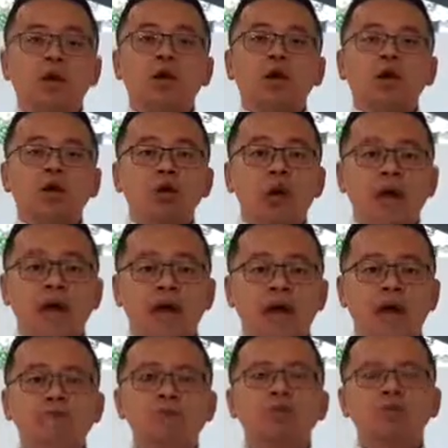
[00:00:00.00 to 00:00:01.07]
you
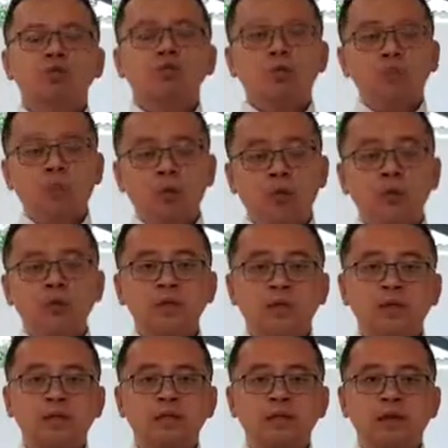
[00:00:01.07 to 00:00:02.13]
have to report
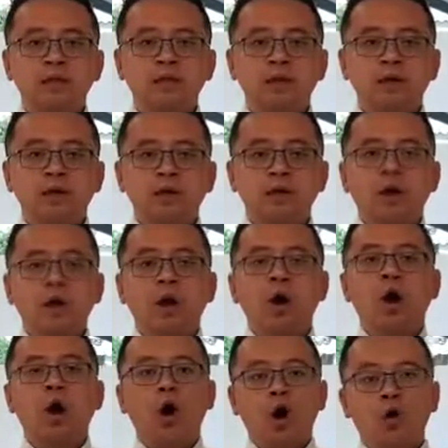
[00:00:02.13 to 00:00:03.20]
it
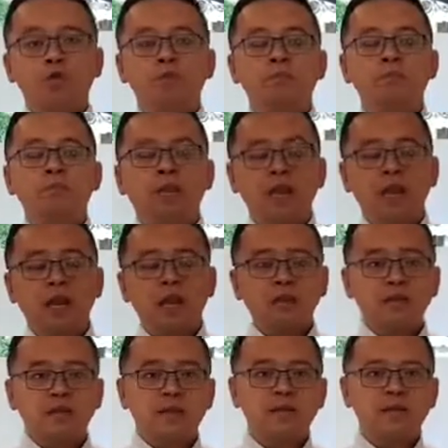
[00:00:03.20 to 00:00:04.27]
on the Modelo
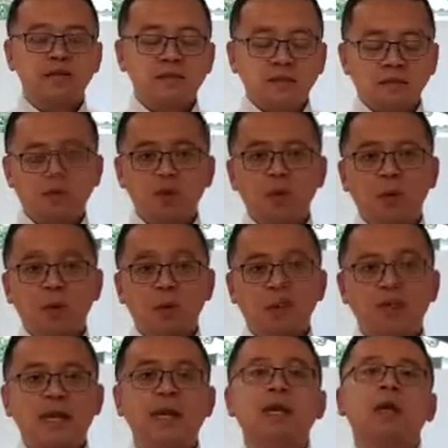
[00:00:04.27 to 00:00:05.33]

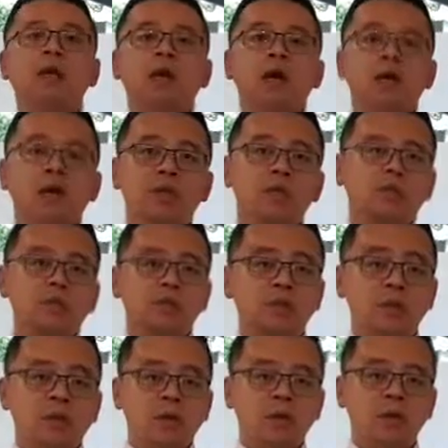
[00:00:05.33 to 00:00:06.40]
720 on the
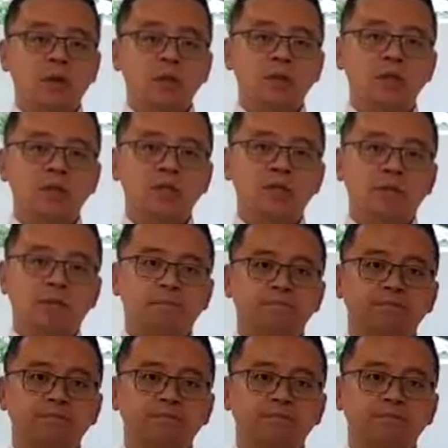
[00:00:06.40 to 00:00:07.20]
subsequent return.